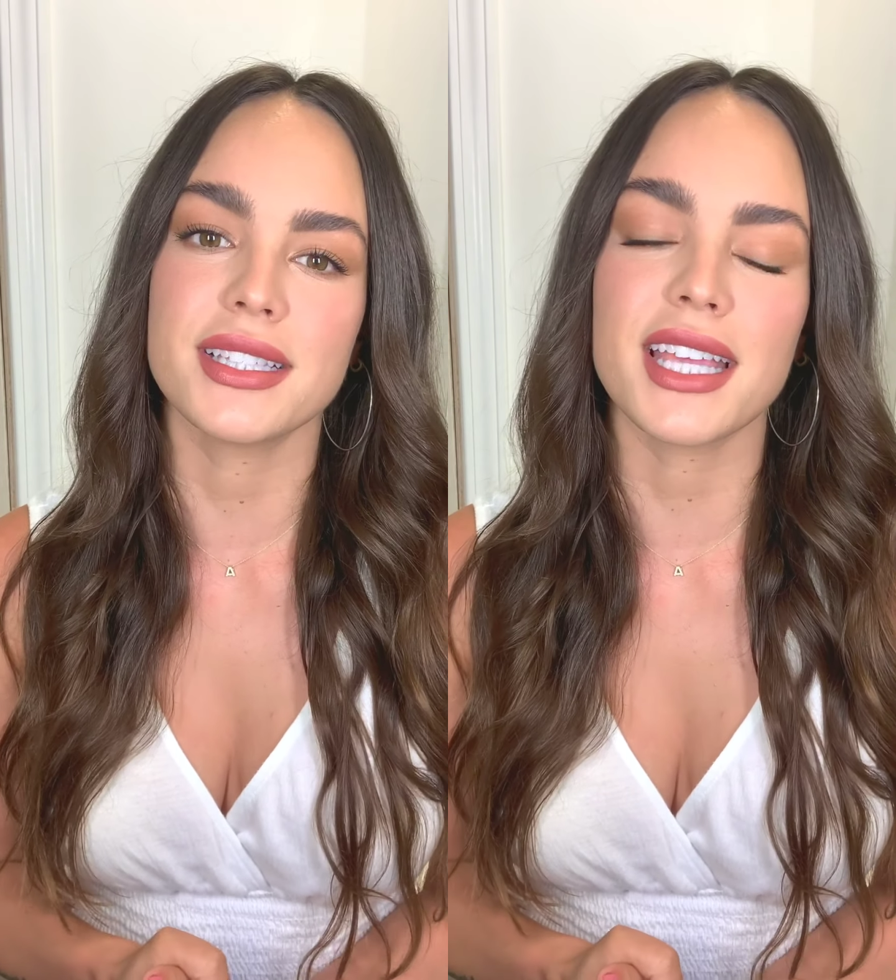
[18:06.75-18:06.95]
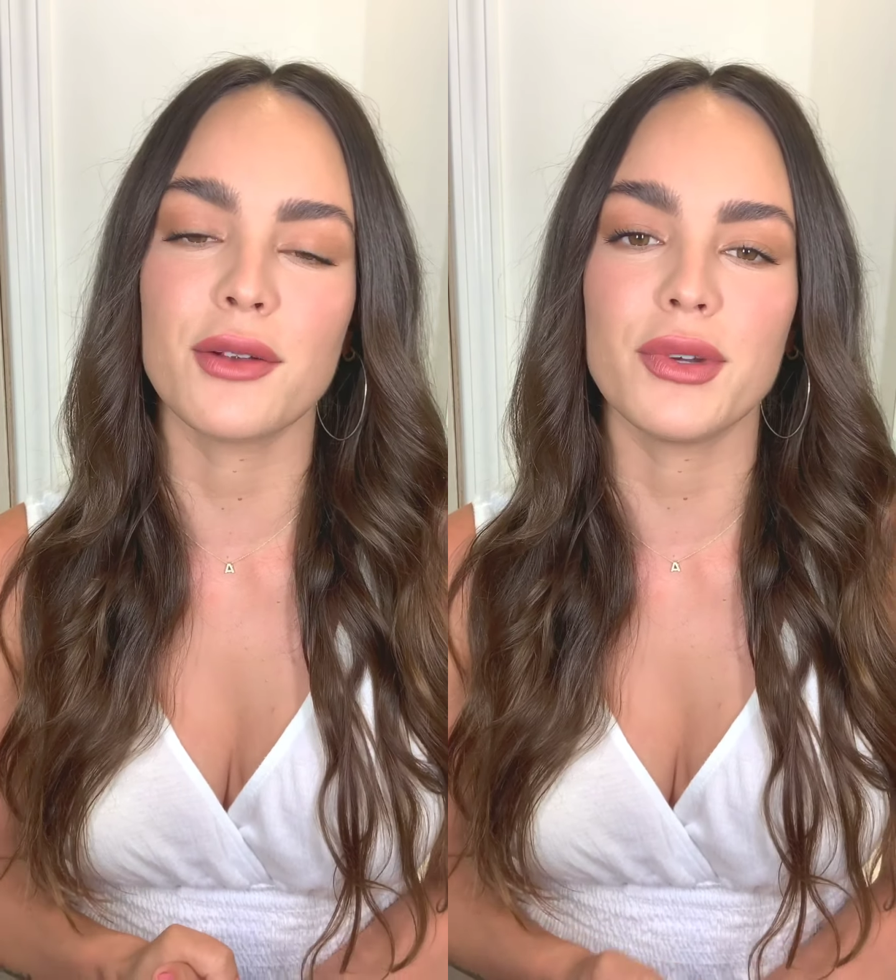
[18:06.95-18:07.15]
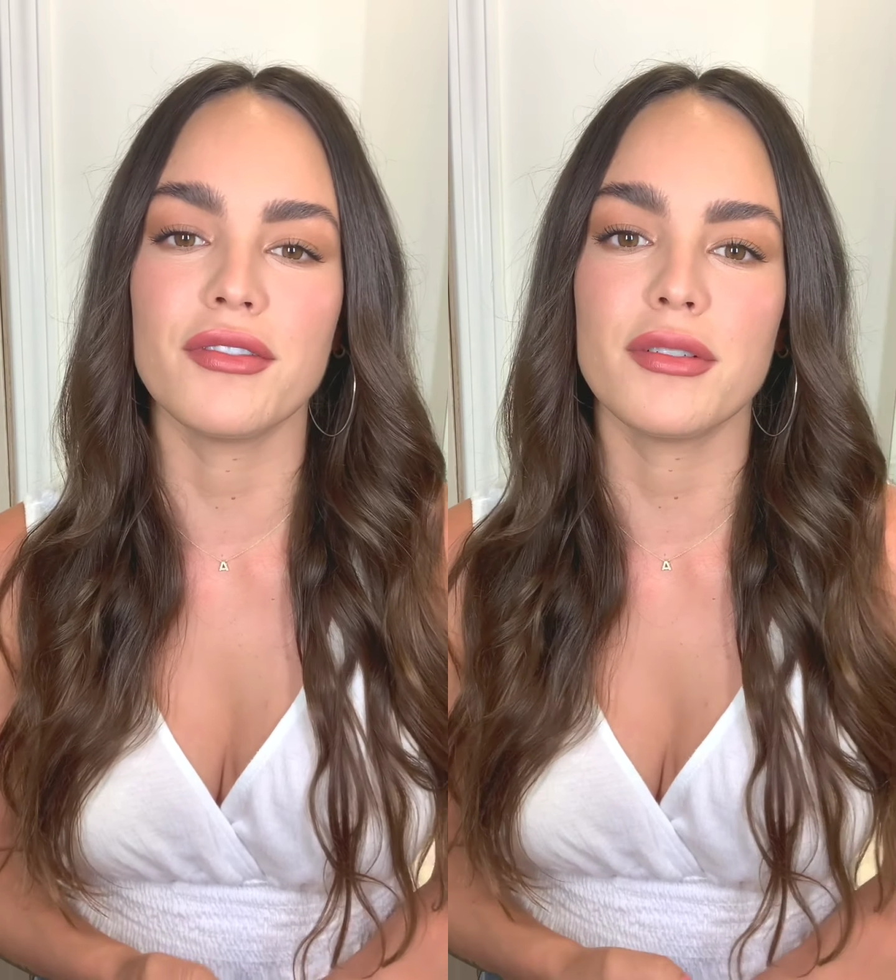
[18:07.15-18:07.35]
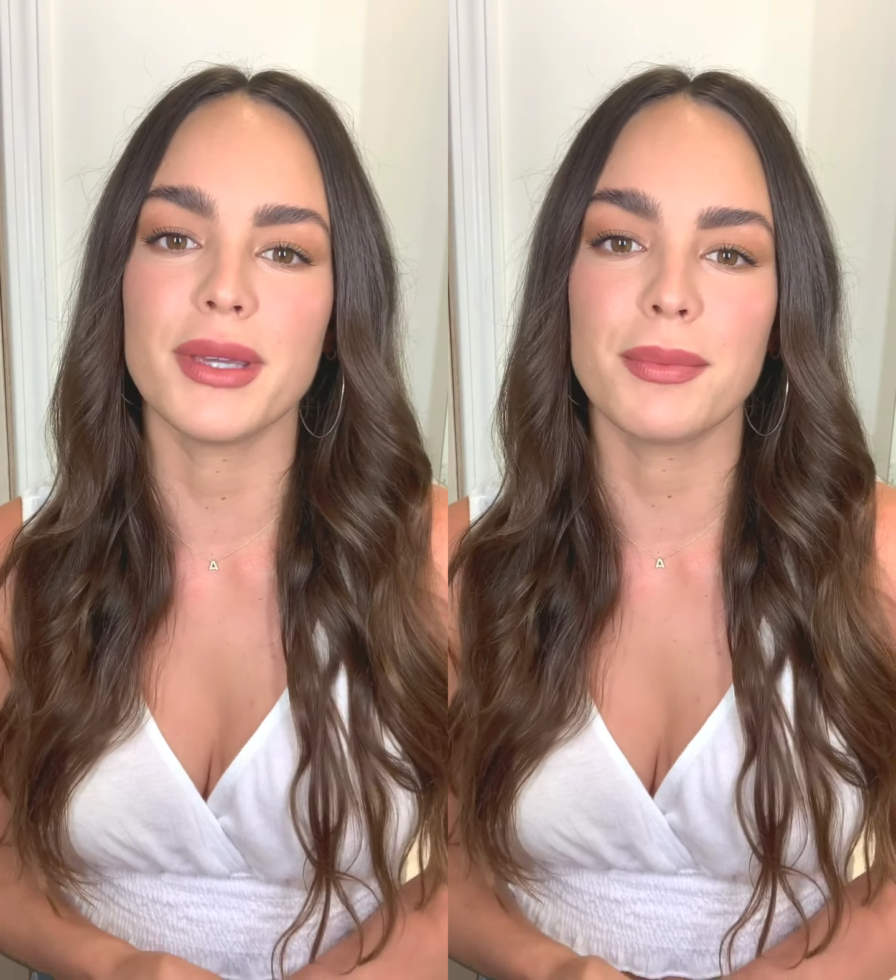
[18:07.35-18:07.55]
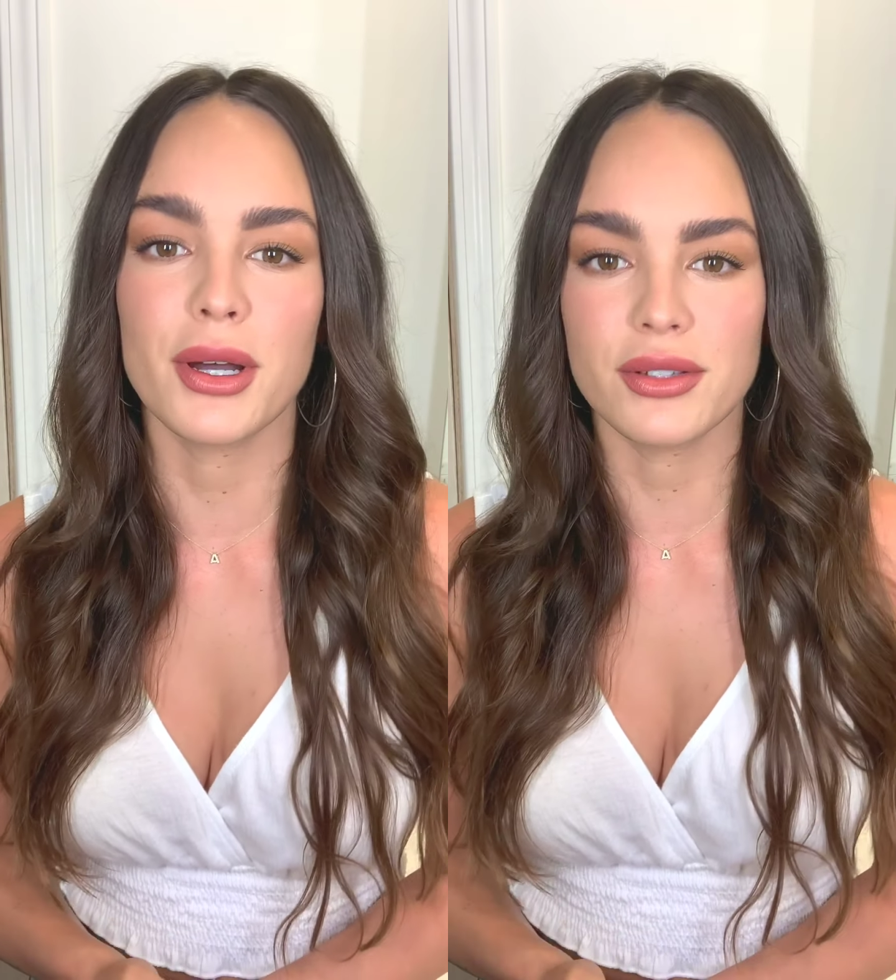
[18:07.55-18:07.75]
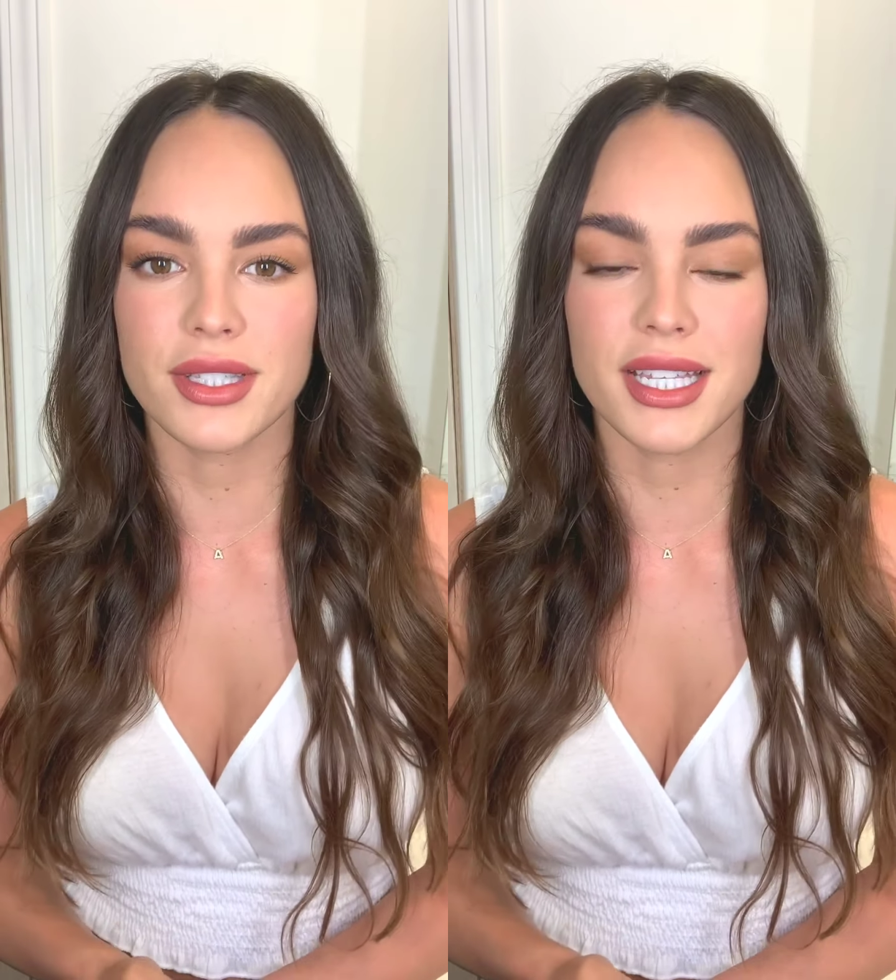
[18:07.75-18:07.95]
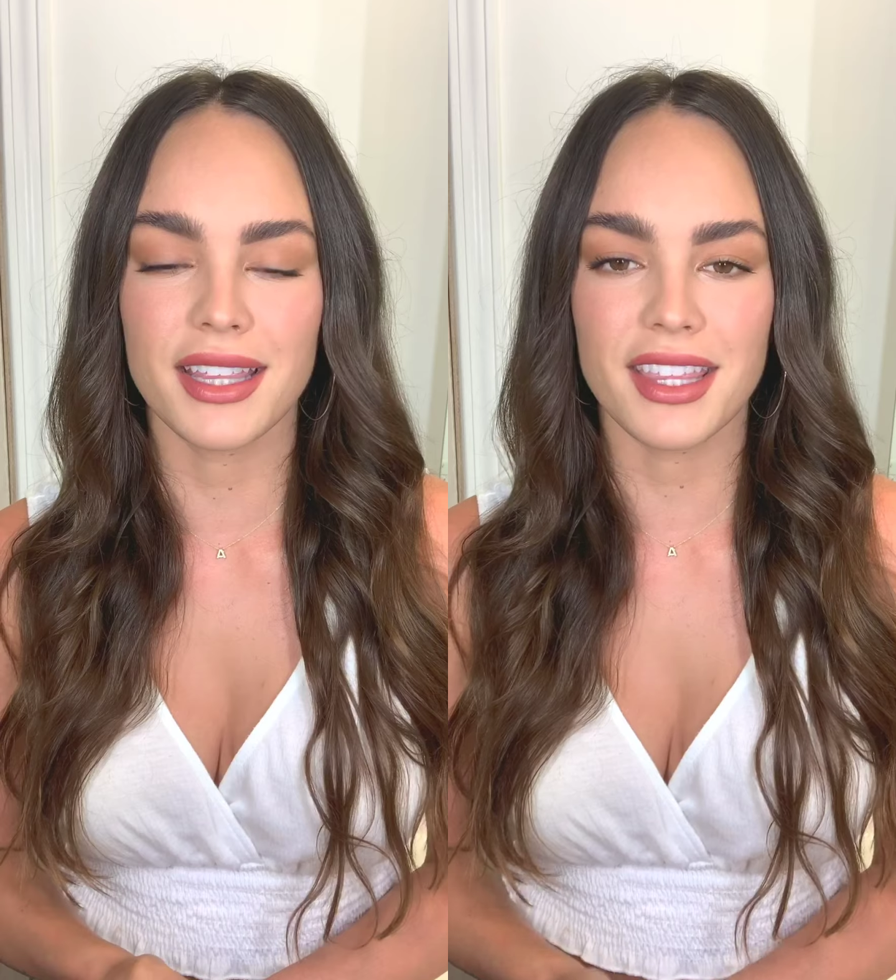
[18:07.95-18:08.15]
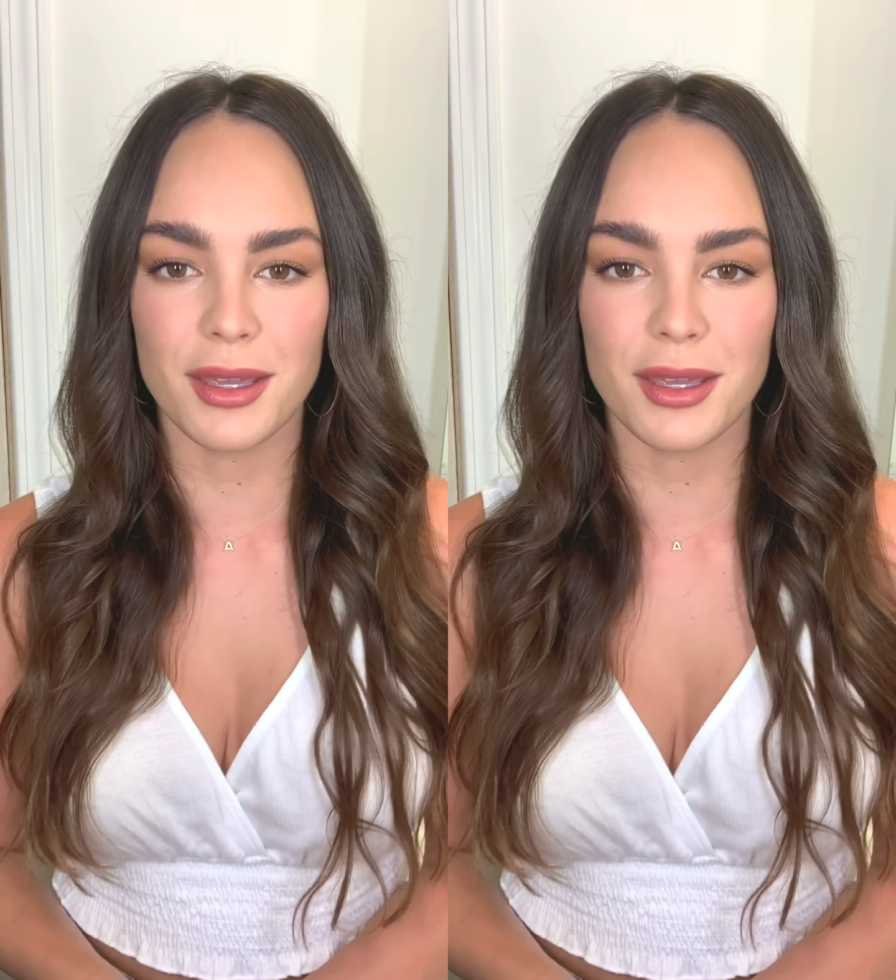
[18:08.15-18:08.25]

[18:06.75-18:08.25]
and we will be posting the